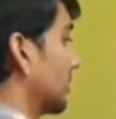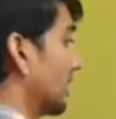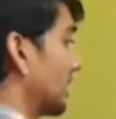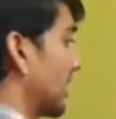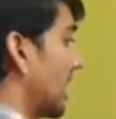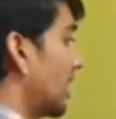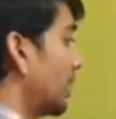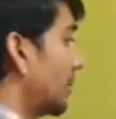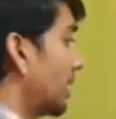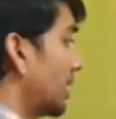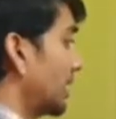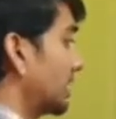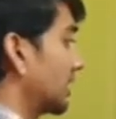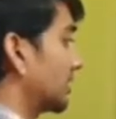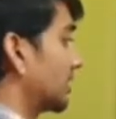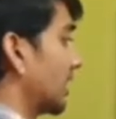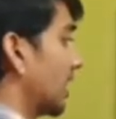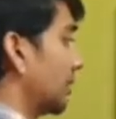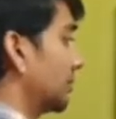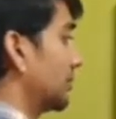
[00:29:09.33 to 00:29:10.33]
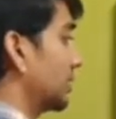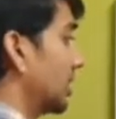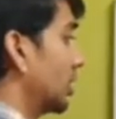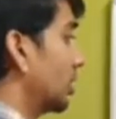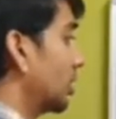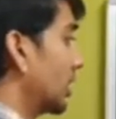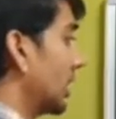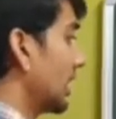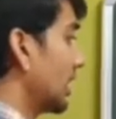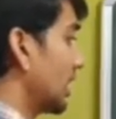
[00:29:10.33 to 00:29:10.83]
gamma is
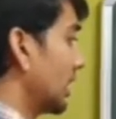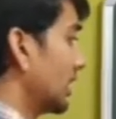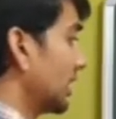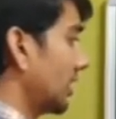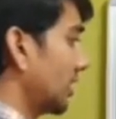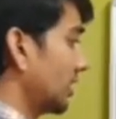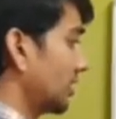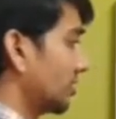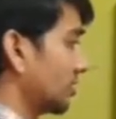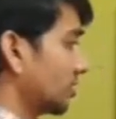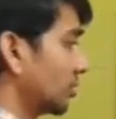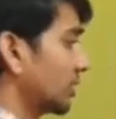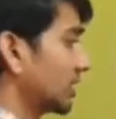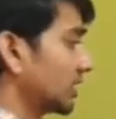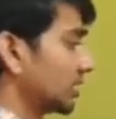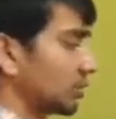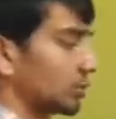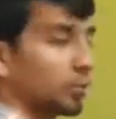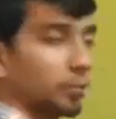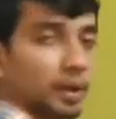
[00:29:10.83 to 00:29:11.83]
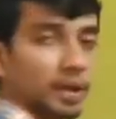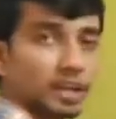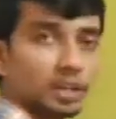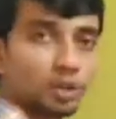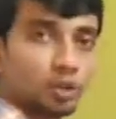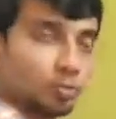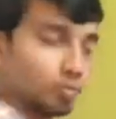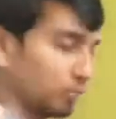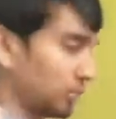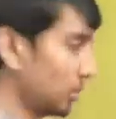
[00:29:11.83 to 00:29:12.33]
absolutely continuous with
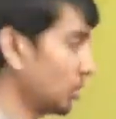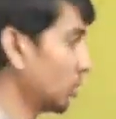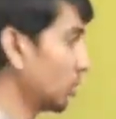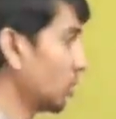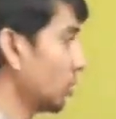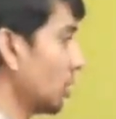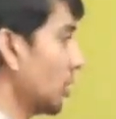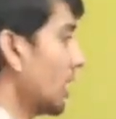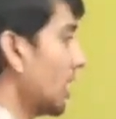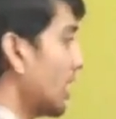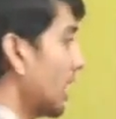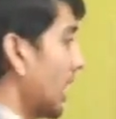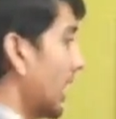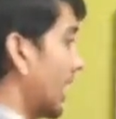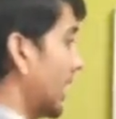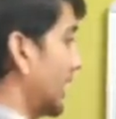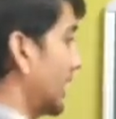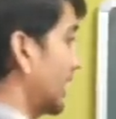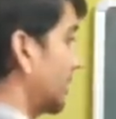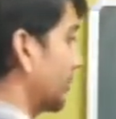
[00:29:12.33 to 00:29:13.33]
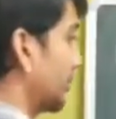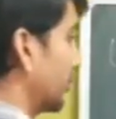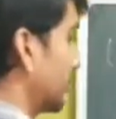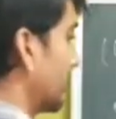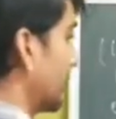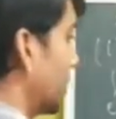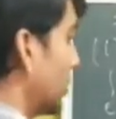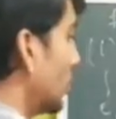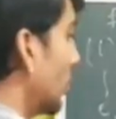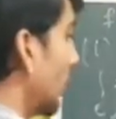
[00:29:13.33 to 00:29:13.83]
respect to mu, and if
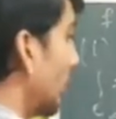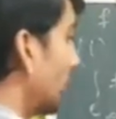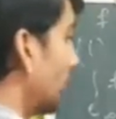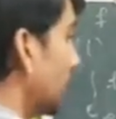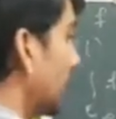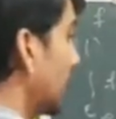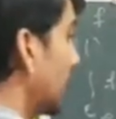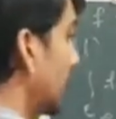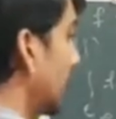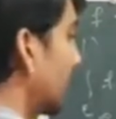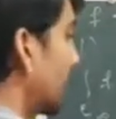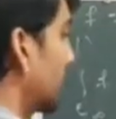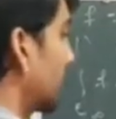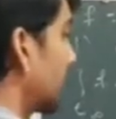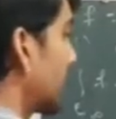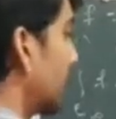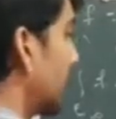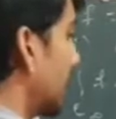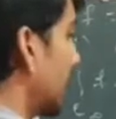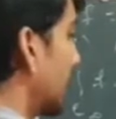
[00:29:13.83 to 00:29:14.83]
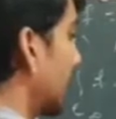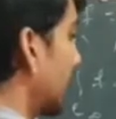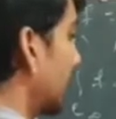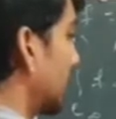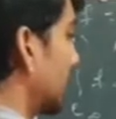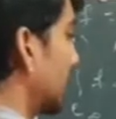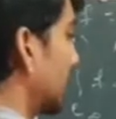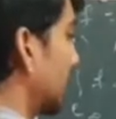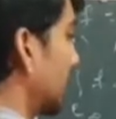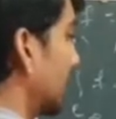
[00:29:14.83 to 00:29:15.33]
mu of e infinity
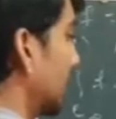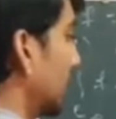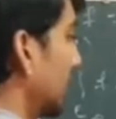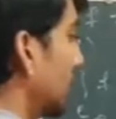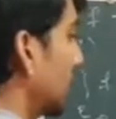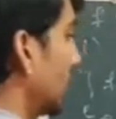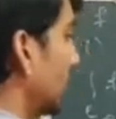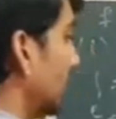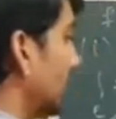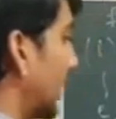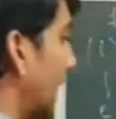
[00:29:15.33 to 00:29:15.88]
is 0,